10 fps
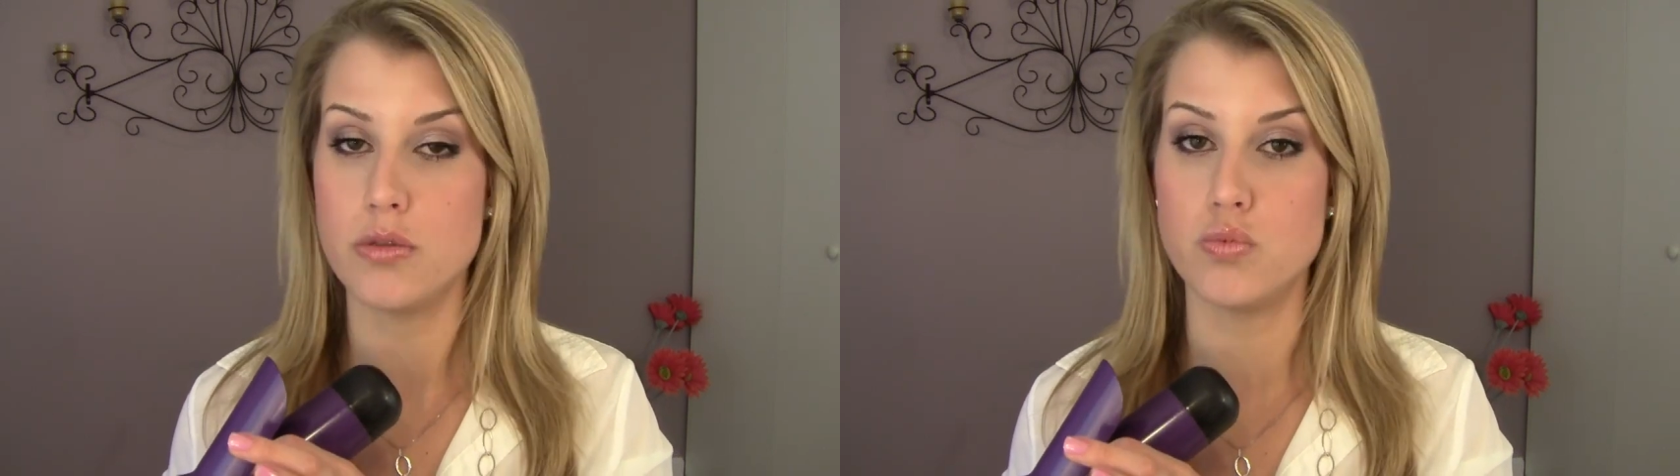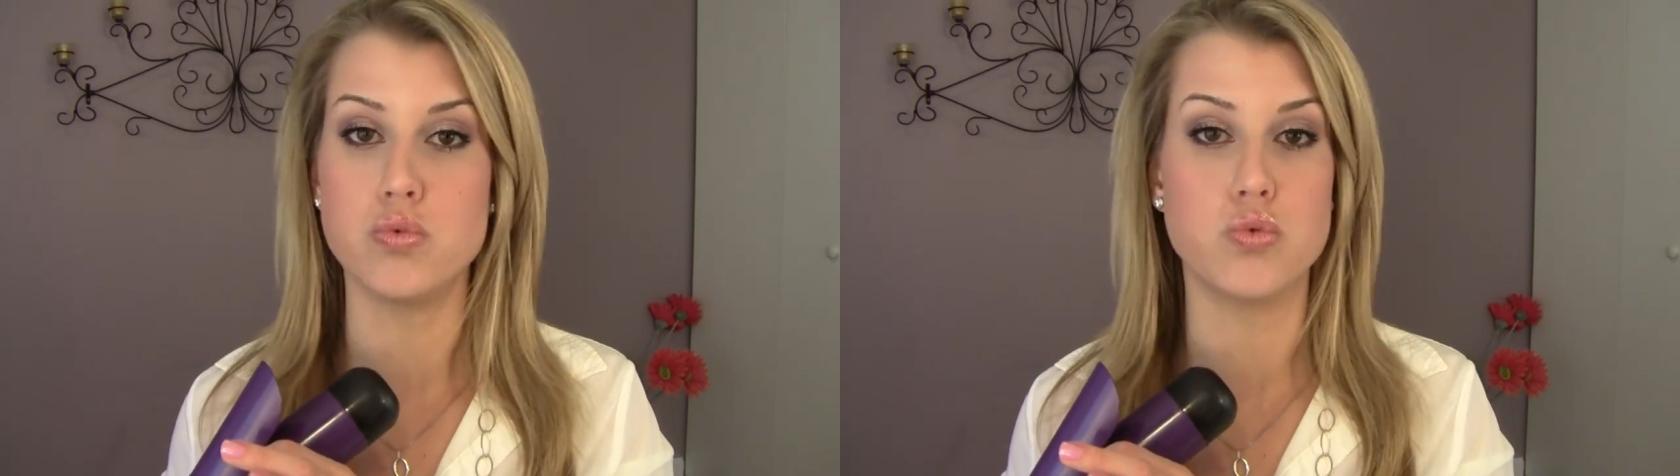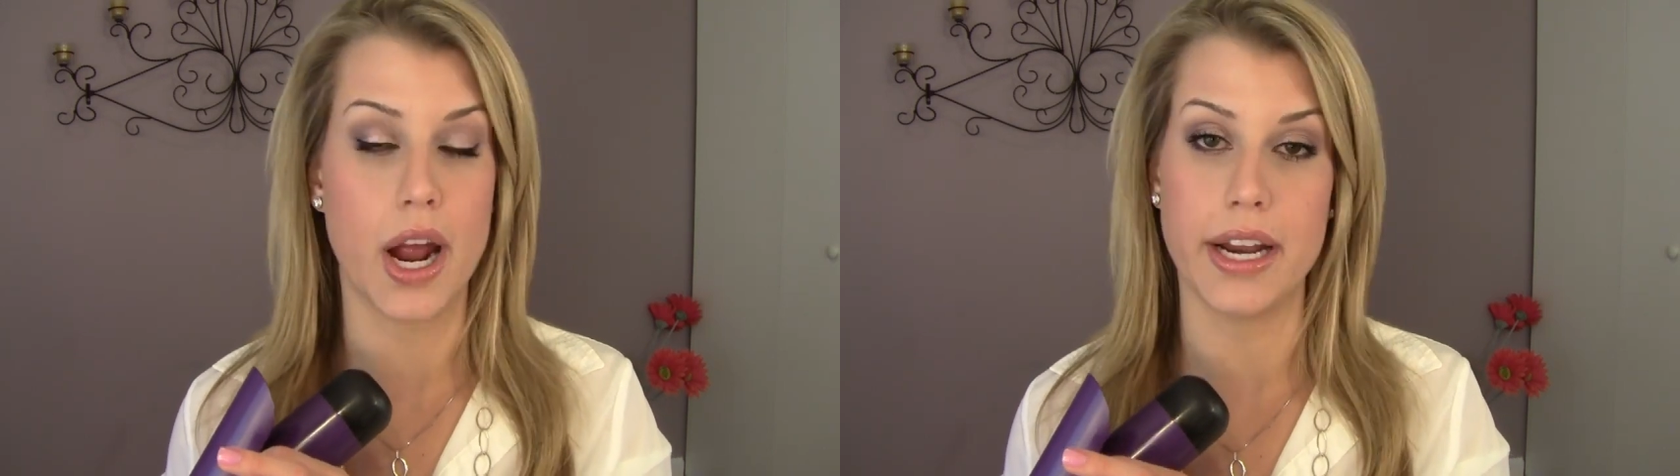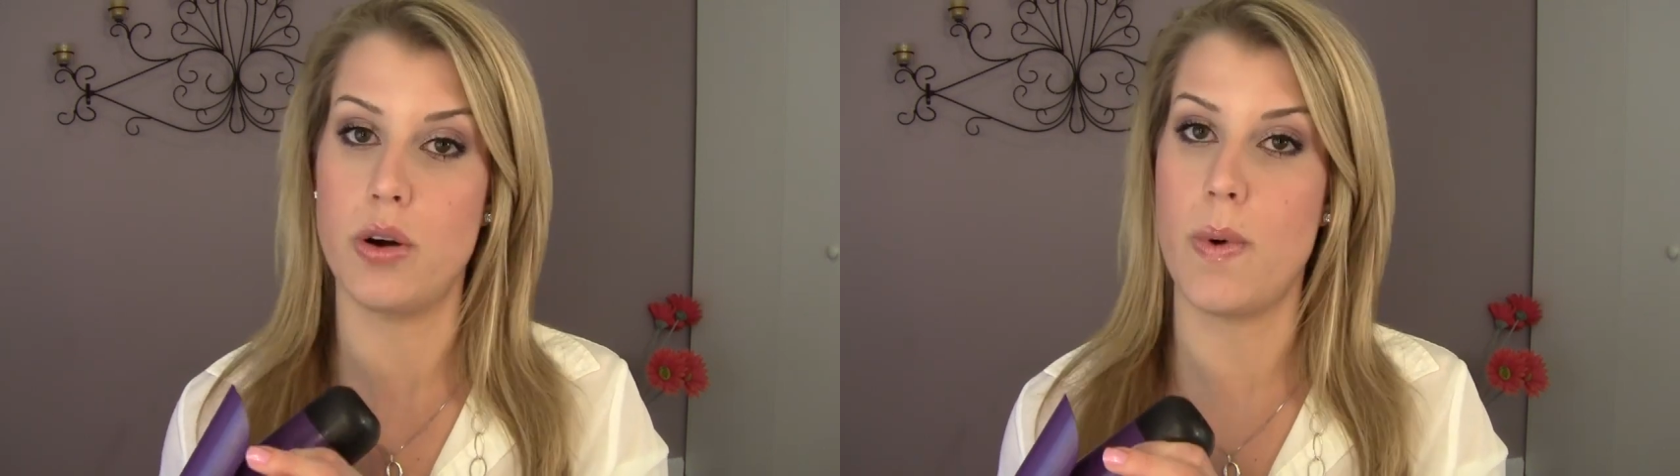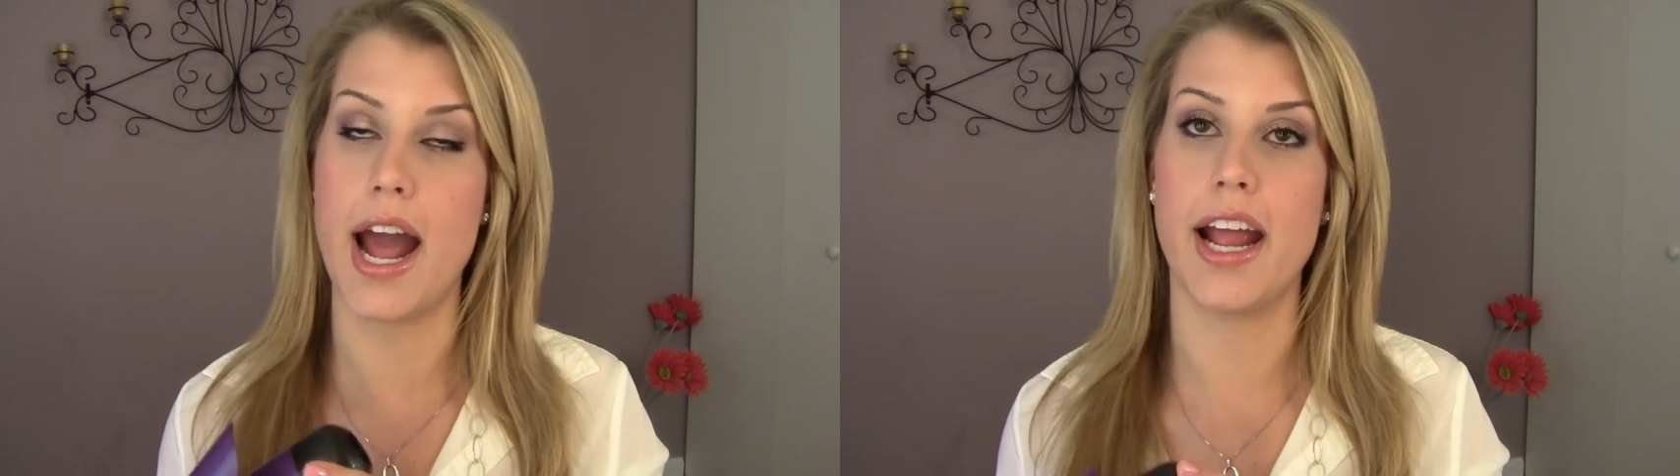right
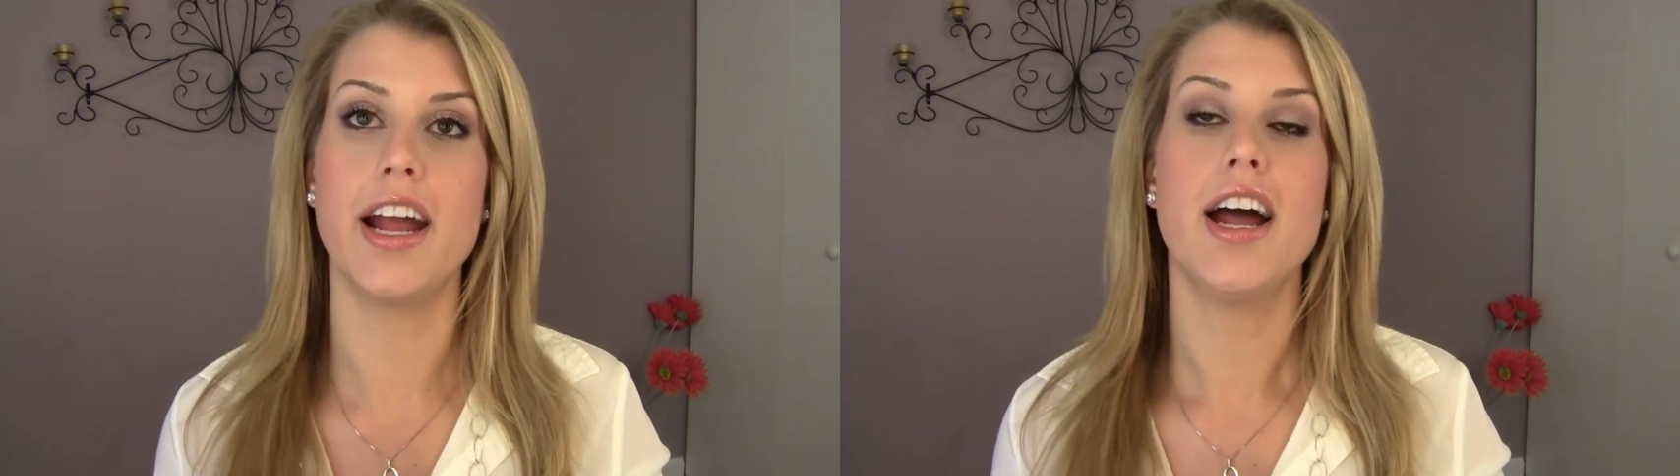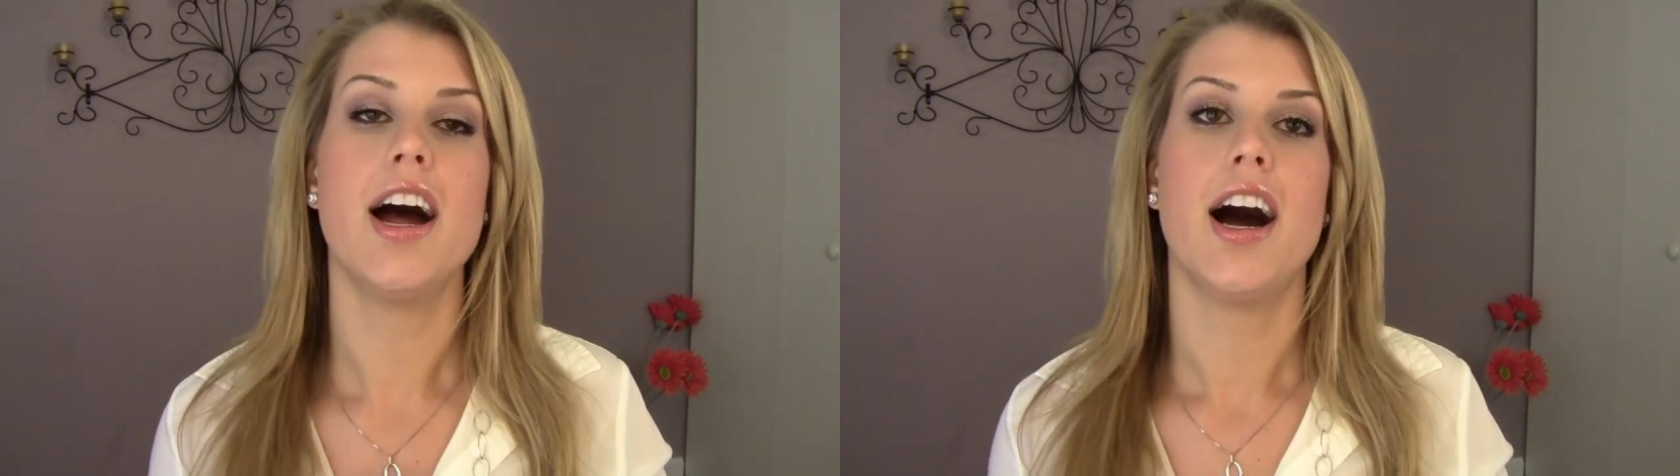away.